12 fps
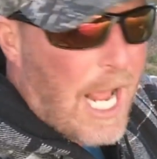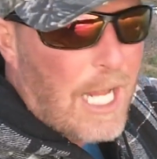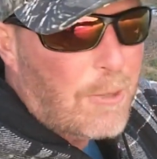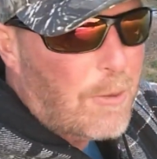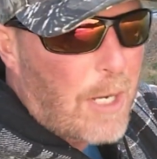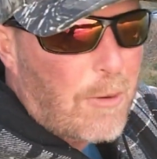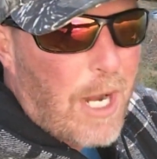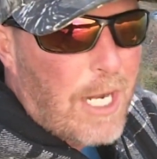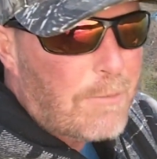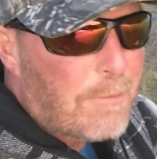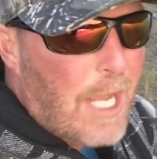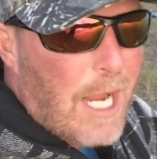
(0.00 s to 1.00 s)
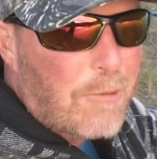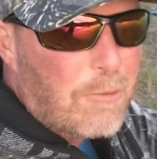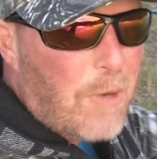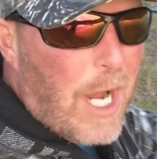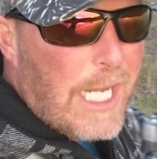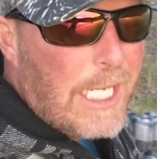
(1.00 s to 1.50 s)
alleyway right
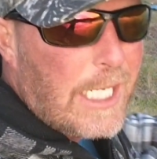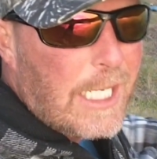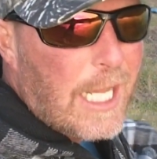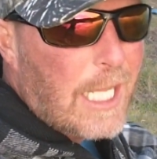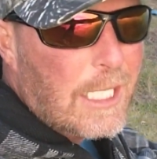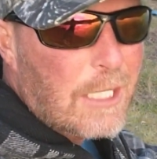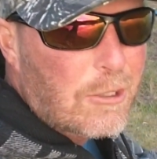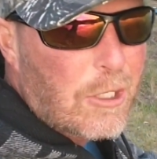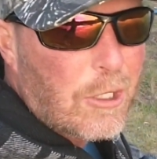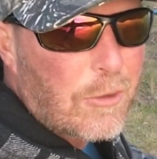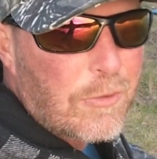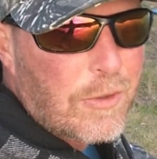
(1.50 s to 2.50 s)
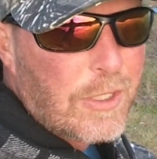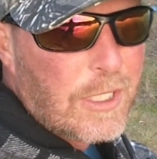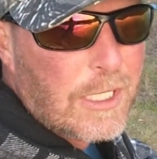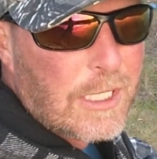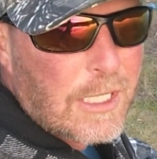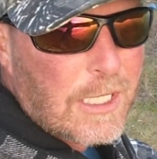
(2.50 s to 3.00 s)
into that little cove.
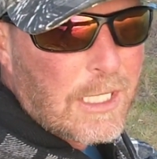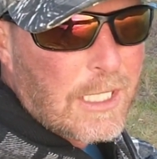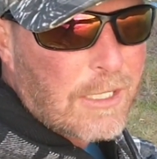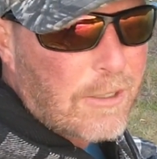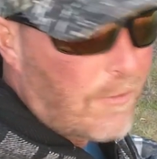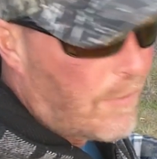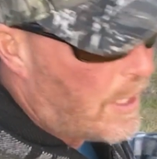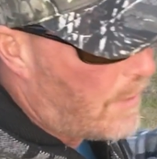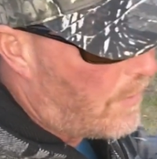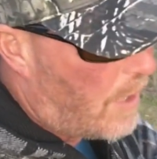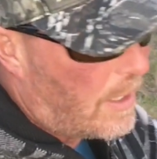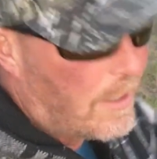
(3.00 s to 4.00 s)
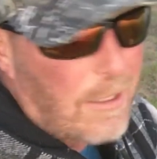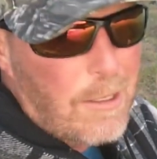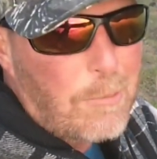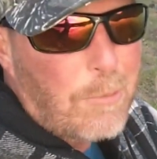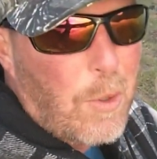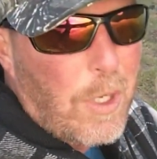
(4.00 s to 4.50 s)
So I figured if they're out there on
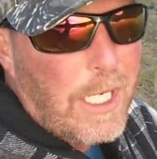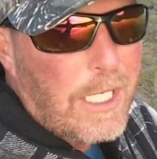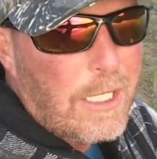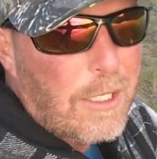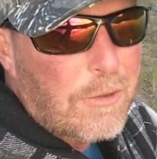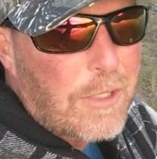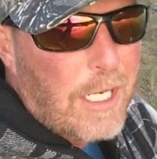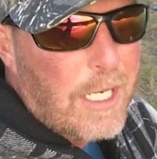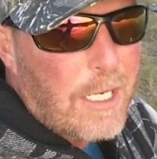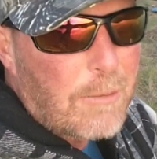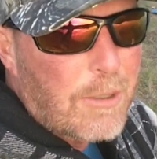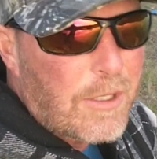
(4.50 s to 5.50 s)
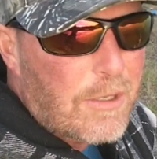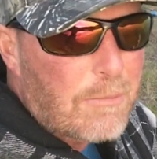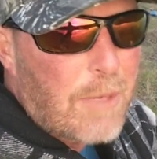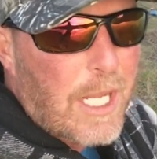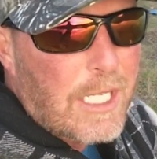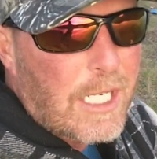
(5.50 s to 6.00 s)
that point in those kind of numbers
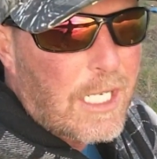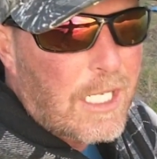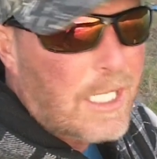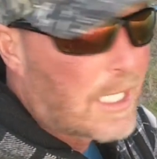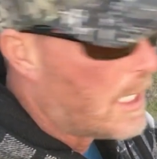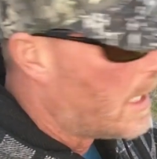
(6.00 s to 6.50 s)
and been there,